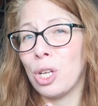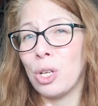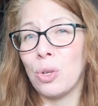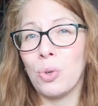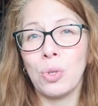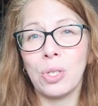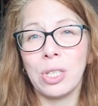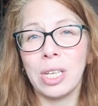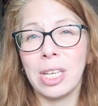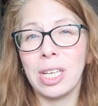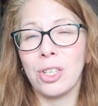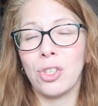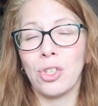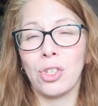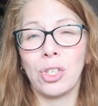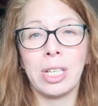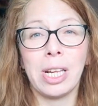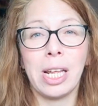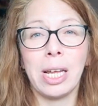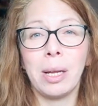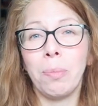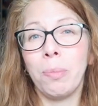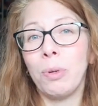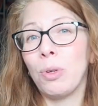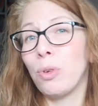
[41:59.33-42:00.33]
using
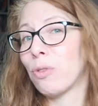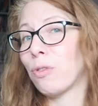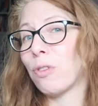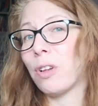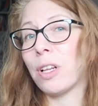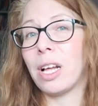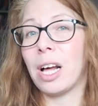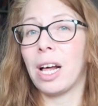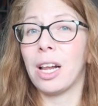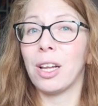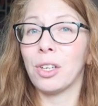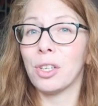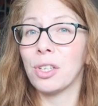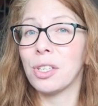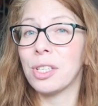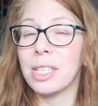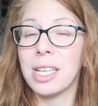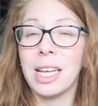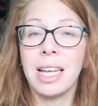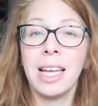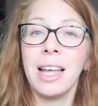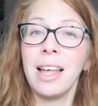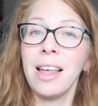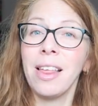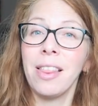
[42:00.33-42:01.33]
just like beautiful
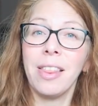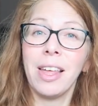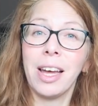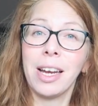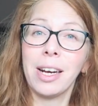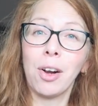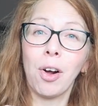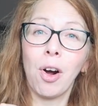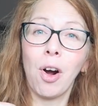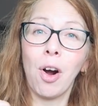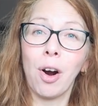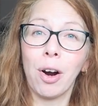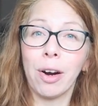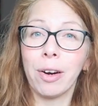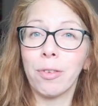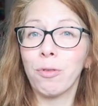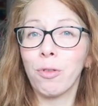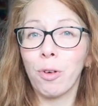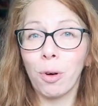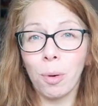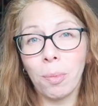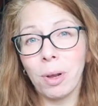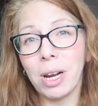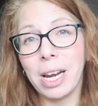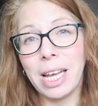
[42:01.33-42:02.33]
colors that are
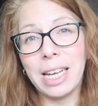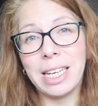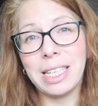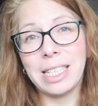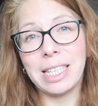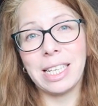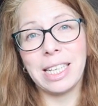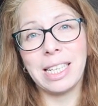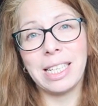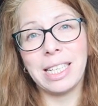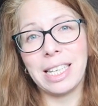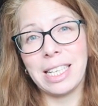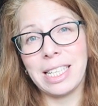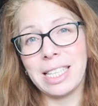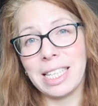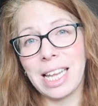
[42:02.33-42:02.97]
formulated